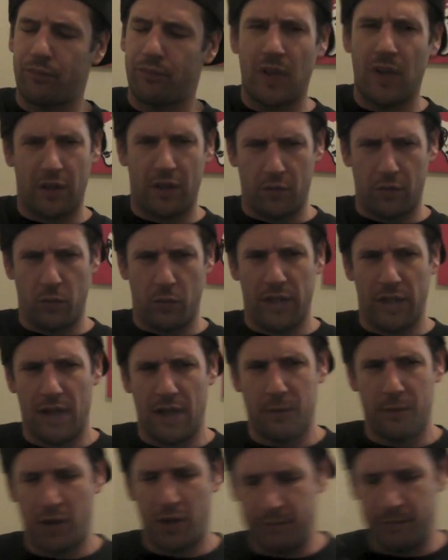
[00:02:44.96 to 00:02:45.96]
Yeah, good weed, eh,
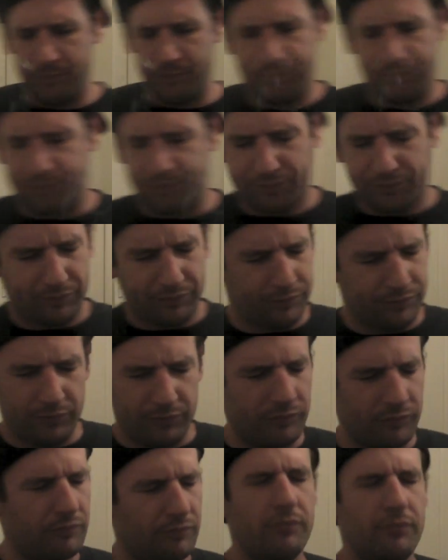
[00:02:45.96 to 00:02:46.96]
bro? Yeah, man,
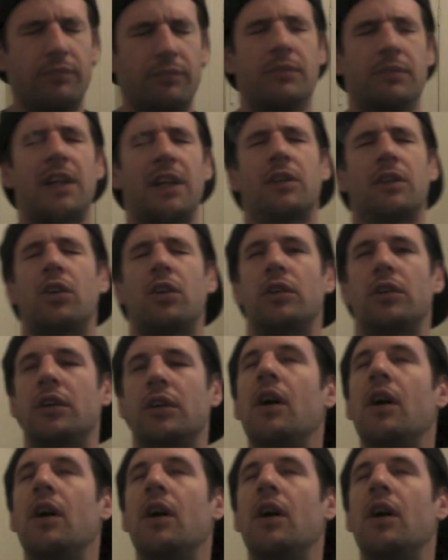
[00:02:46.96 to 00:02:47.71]
all good, eh? I mean, grind.